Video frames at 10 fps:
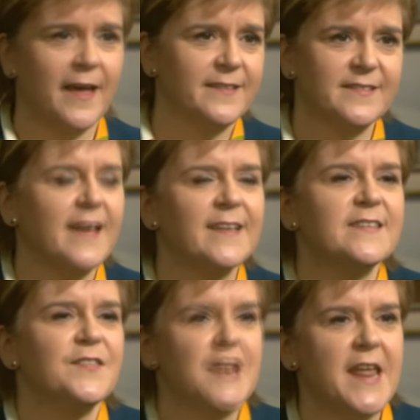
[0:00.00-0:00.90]

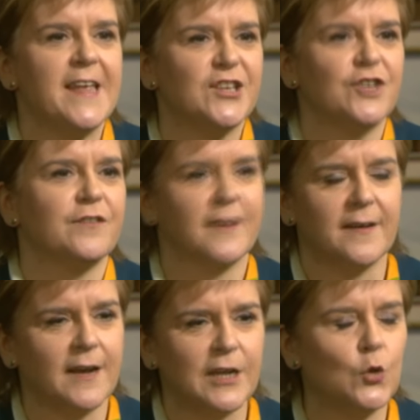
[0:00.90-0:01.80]
That's in the nature of
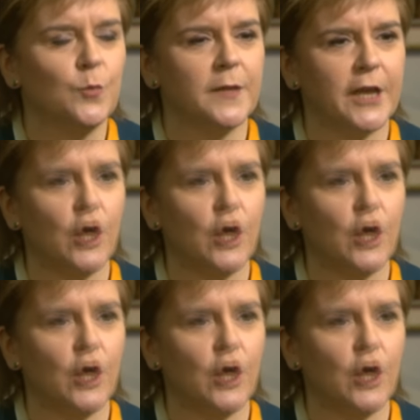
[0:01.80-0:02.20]
a global